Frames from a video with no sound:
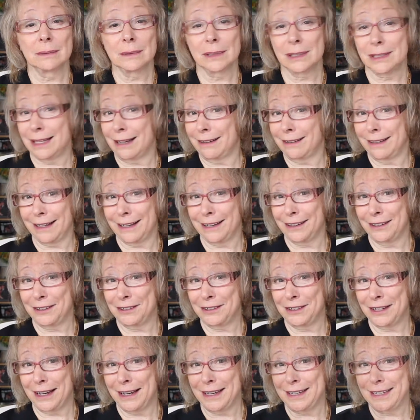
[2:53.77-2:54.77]
Sound like a
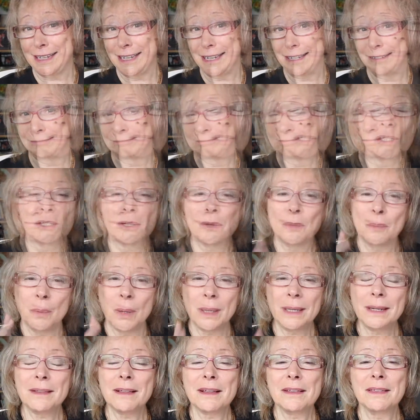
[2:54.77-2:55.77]
good idea? So
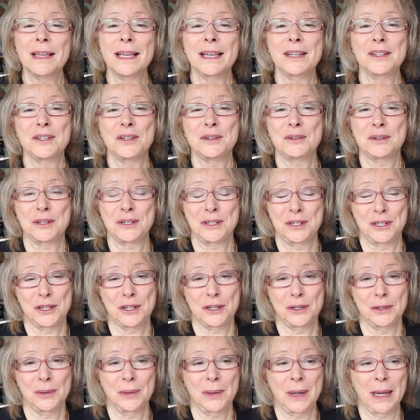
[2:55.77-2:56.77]
one of the things you can
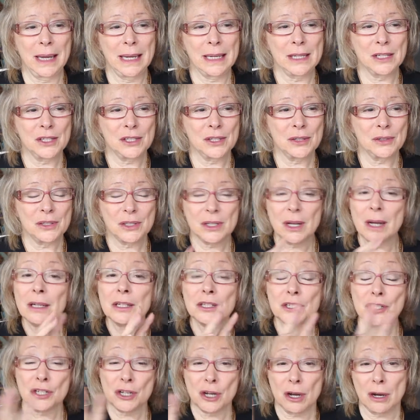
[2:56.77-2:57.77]
do is to
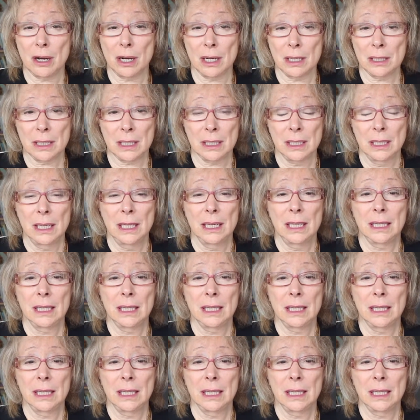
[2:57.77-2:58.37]
start a chart